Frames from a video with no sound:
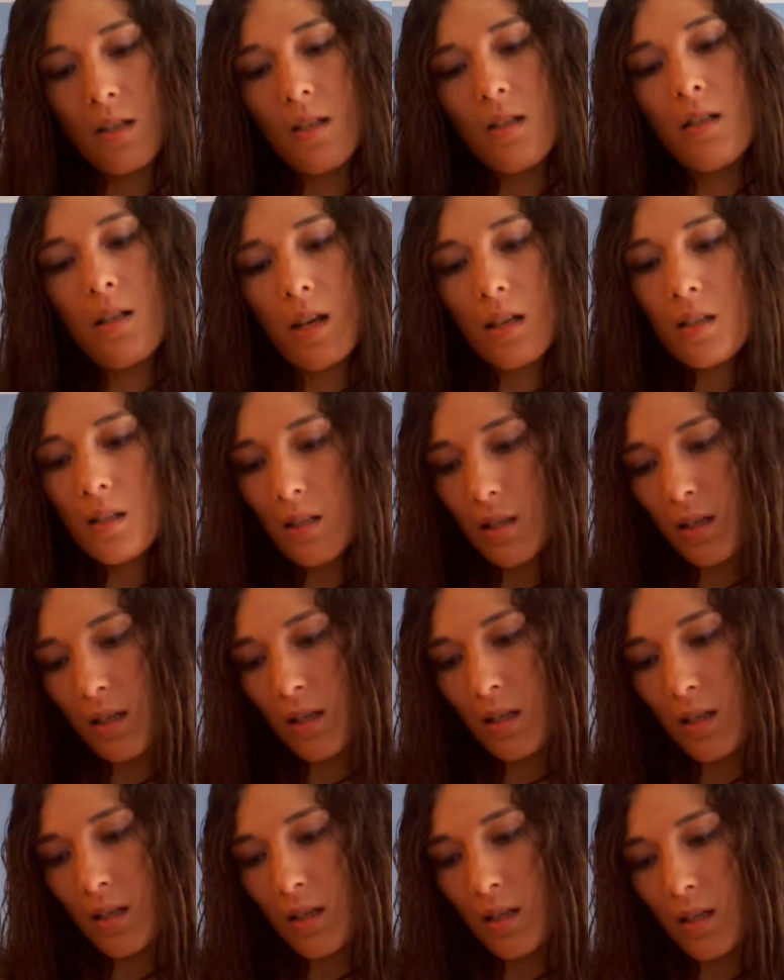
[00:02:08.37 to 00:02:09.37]
Next
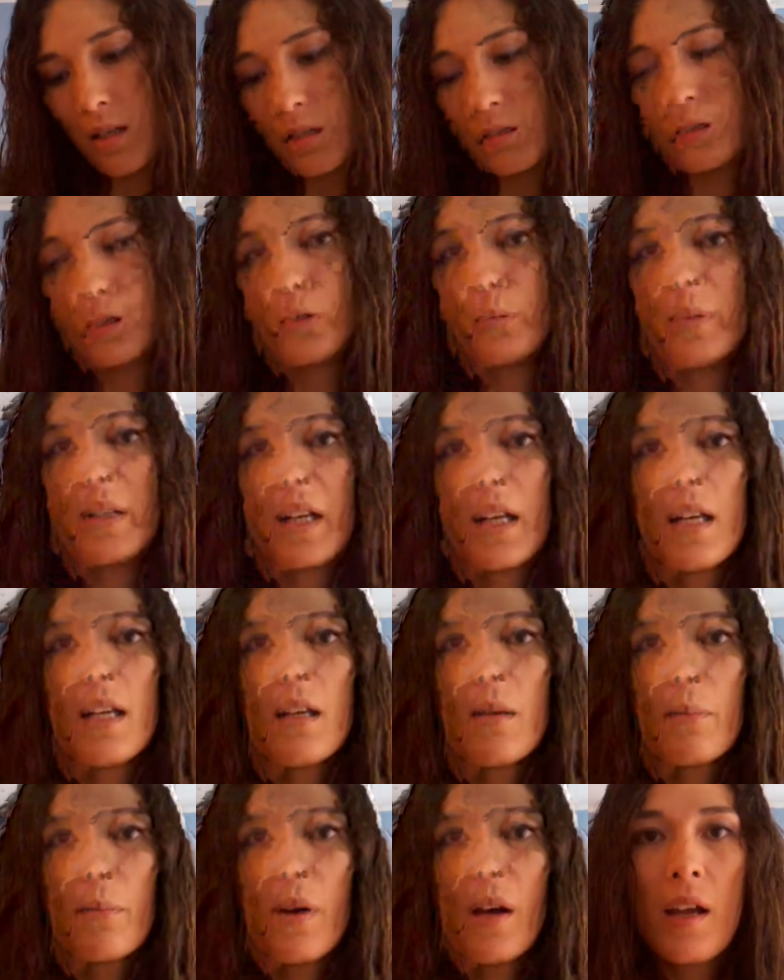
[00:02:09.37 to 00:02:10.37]
is
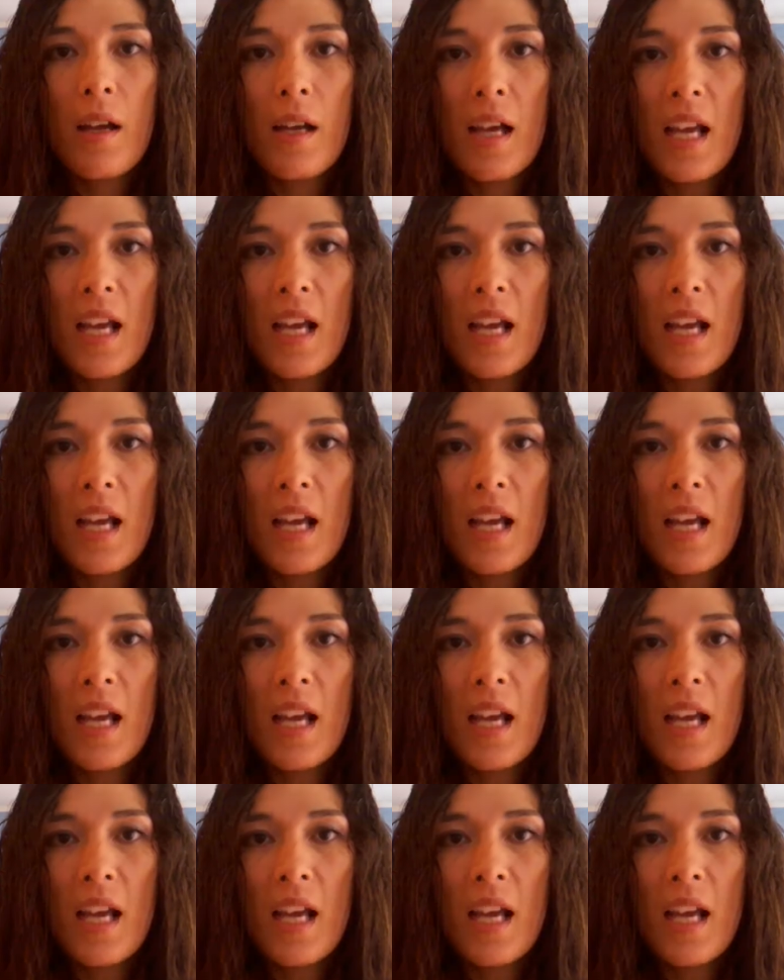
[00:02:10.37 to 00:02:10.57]
Illuminate by